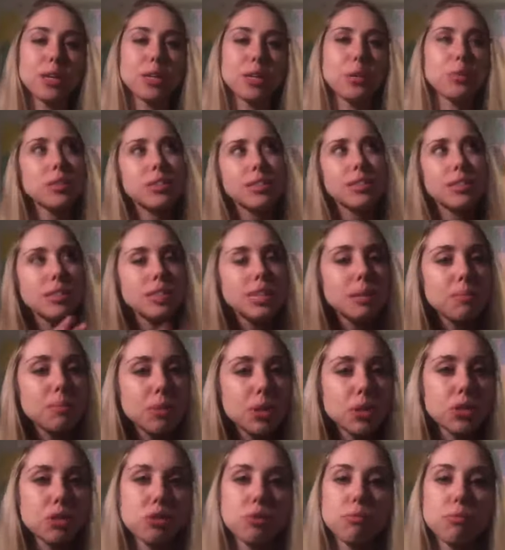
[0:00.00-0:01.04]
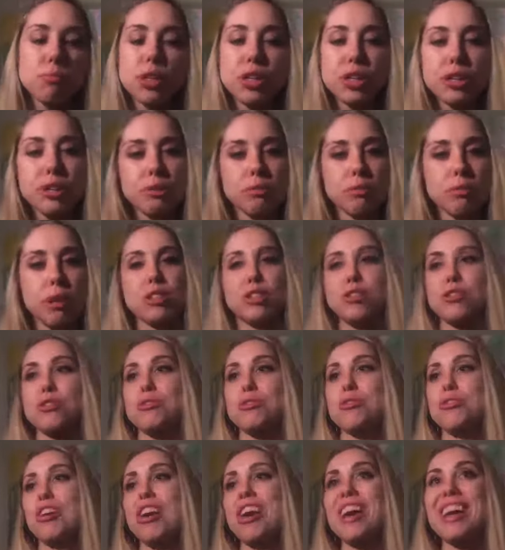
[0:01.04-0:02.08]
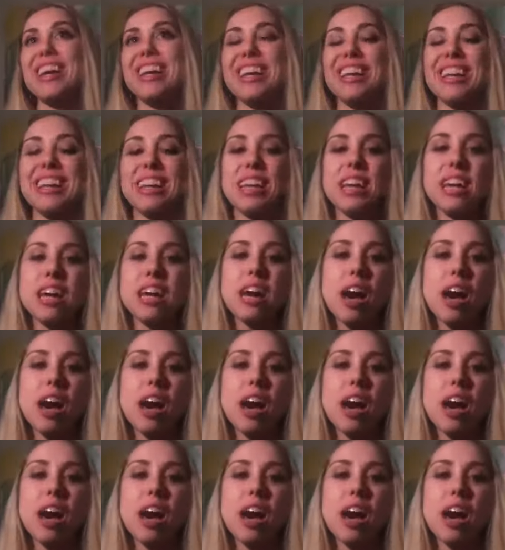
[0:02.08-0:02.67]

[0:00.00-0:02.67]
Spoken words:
what's this thing Mercury retrograde, and